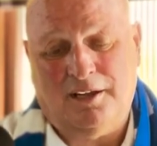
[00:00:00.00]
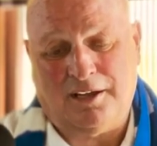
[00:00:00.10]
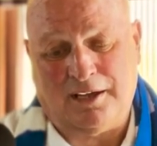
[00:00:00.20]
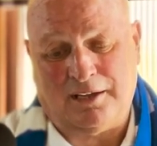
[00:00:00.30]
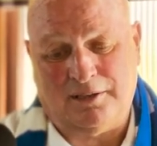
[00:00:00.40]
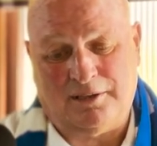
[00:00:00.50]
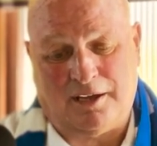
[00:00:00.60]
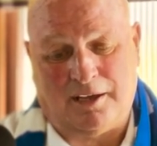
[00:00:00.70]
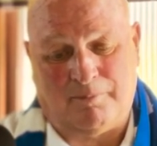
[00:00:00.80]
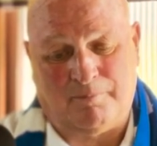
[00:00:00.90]
And
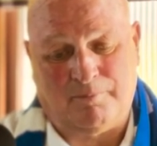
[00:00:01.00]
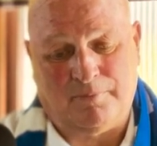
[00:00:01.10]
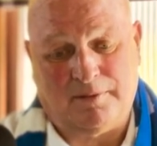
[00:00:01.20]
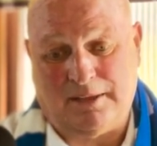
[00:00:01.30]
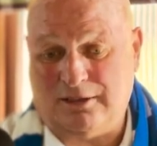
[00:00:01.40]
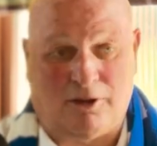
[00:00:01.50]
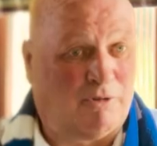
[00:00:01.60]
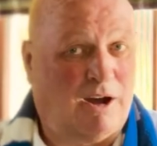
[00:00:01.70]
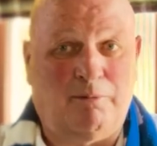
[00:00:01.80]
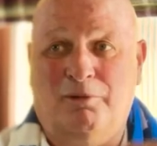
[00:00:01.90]
um, they'd go,
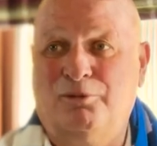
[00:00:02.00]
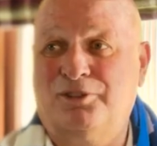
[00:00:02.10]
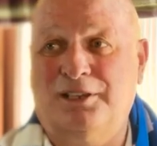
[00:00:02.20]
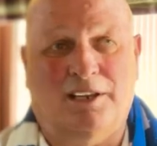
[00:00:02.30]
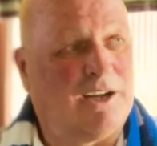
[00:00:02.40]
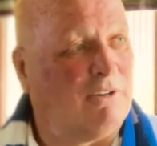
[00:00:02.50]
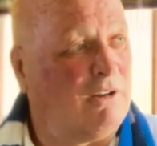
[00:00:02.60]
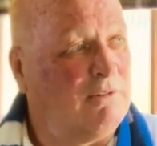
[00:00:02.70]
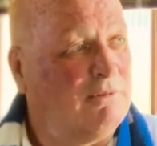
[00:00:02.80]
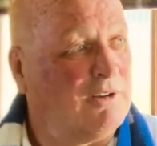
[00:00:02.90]
right, we'll see you later
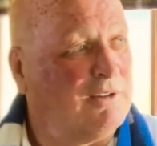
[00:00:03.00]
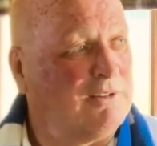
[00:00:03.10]
on. And,